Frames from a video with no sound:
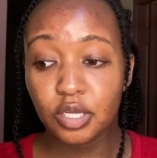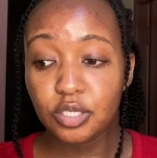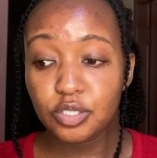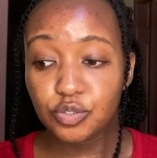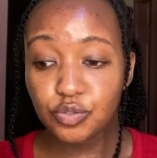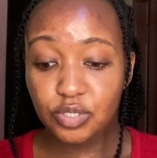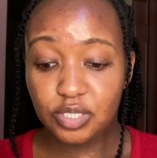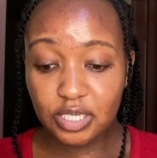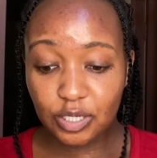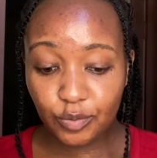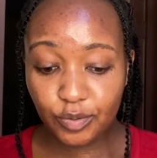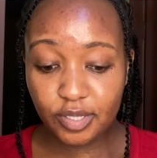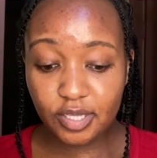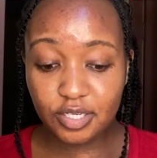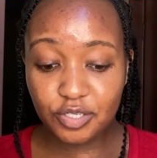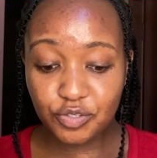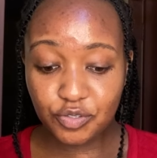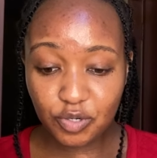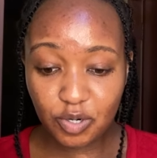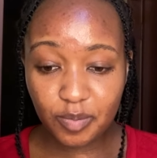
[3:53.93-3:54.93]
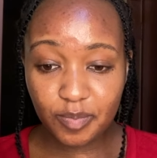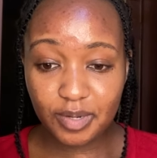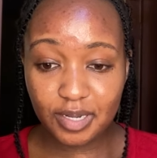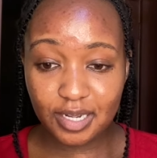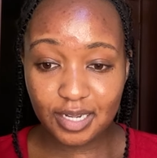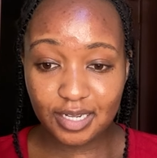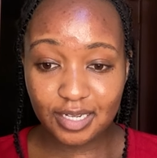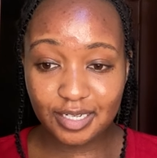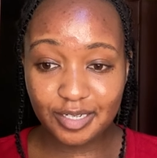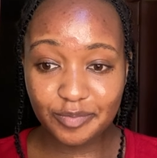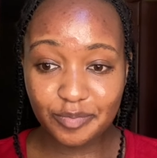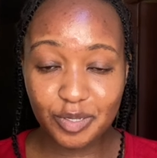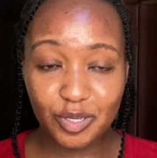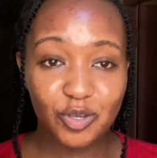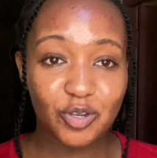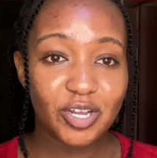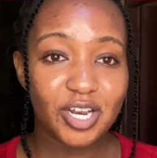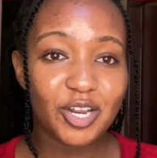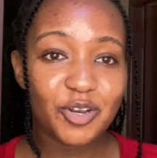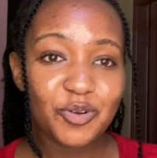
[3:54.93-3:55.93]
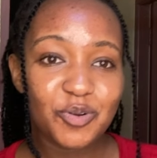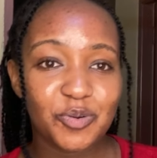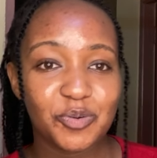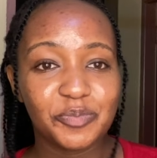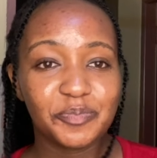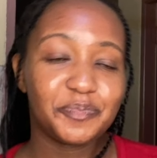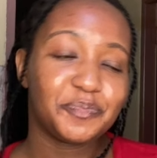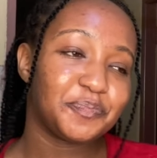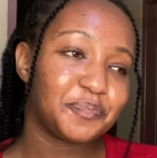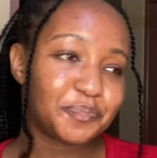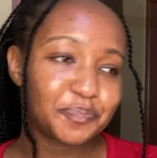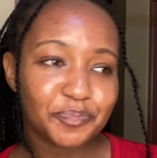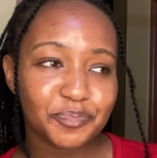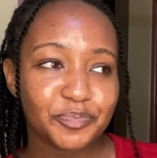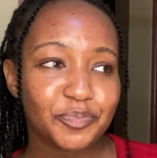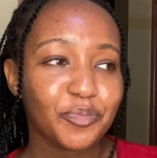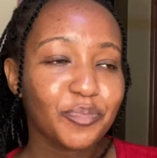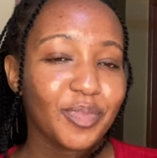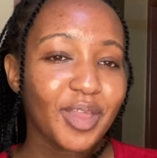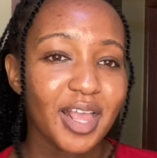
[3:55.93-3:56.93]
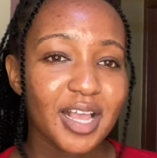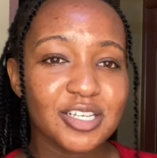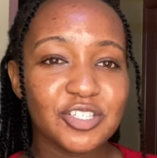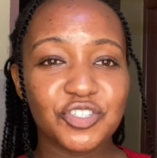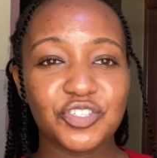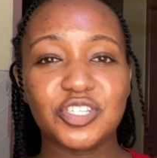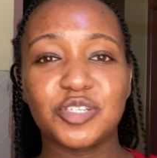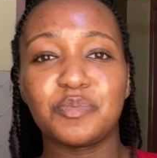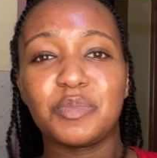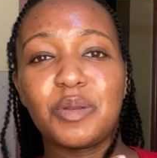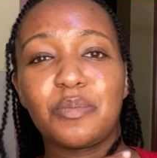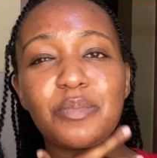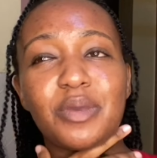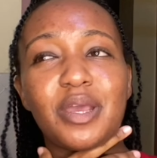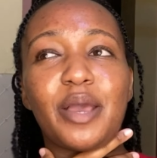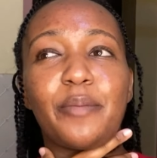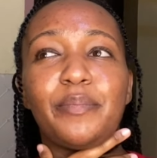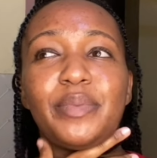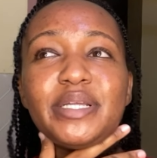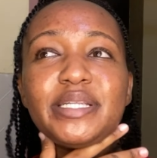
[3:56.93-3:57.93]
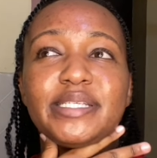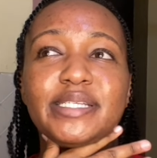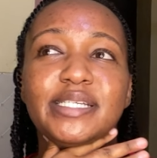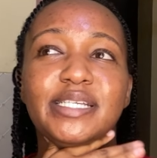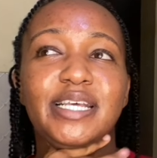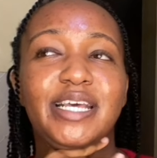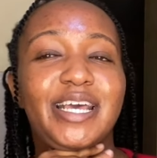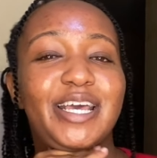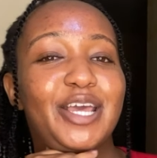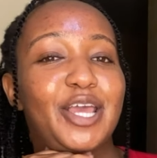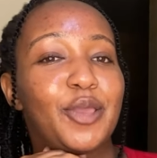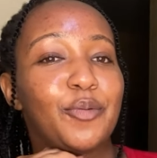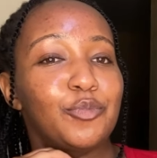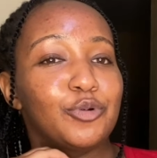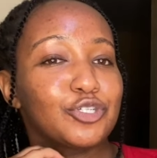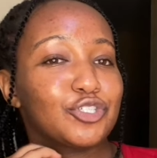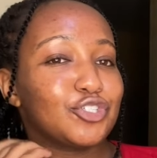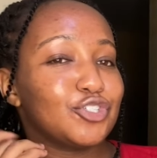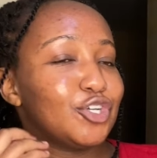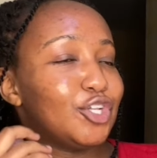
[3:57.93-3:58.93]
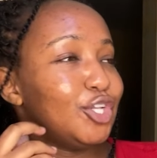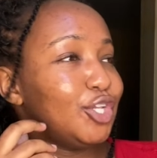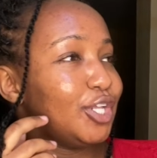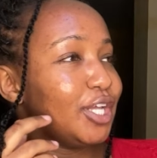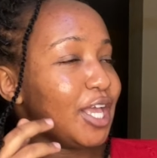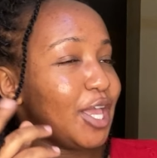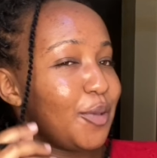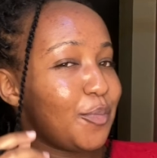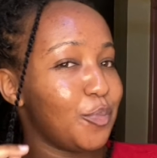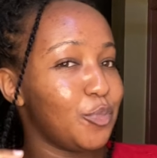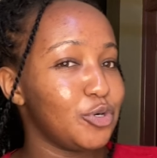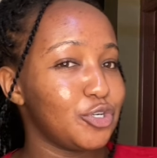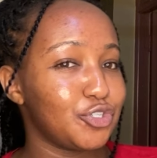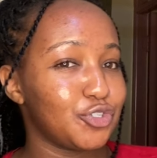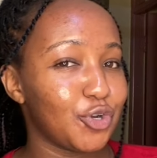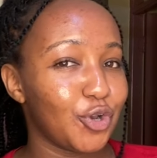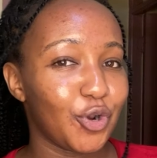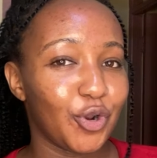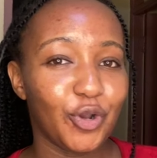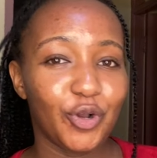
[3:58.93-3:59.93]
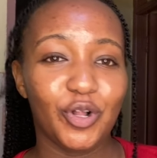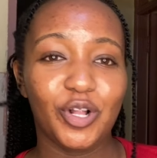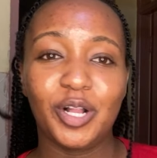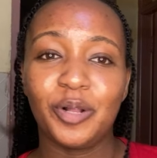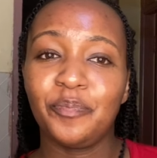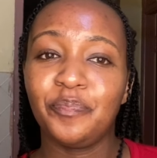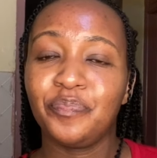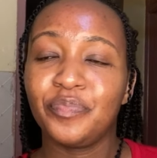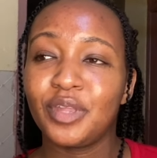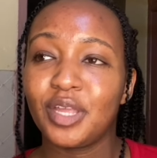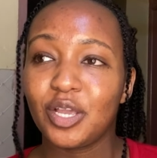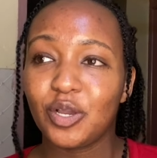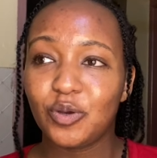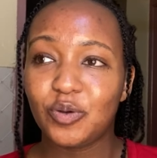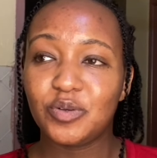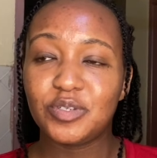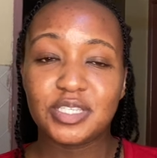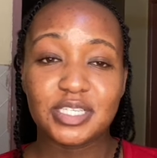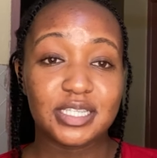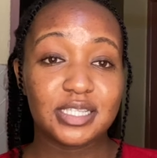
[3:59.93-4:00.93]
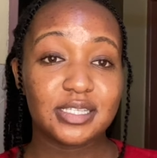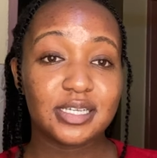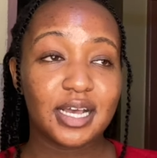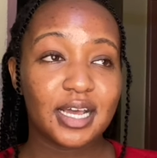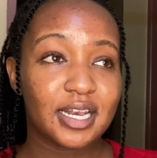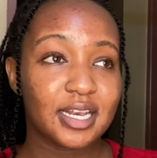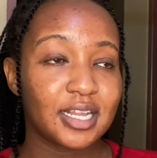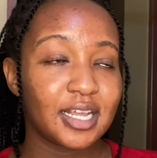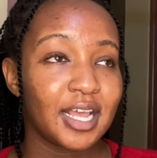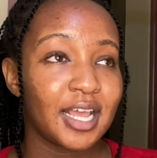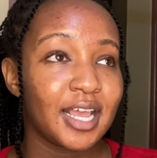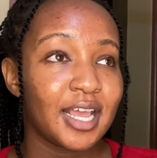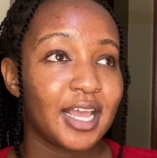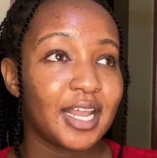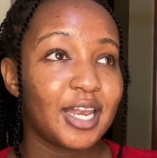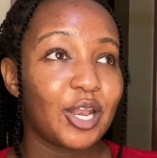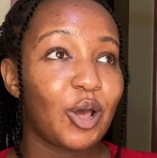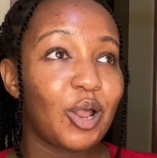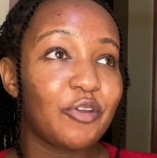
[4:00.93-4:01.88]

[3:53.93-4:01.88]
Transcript: to deal with that trauma. My God, I don't know. It's just made me a bit emotional, because it's sad. Now,